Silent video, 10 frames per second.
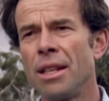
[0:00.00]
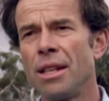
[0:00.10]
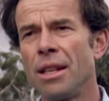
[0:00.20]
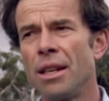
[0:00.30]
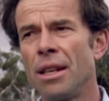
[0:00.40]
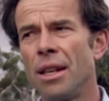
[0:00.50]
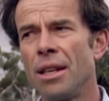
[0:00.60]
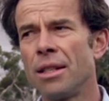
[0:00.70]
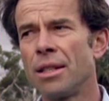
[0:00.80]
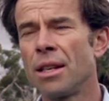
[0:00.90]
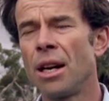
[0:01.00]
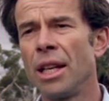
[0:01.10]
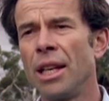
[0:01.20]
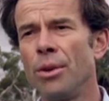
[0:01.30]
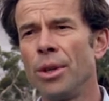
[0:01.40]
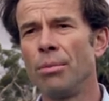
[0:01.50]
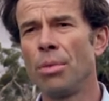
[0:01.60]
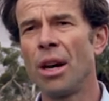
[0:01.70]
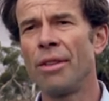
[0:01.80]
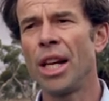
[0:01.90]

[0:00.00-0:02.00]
It it's tightly held in private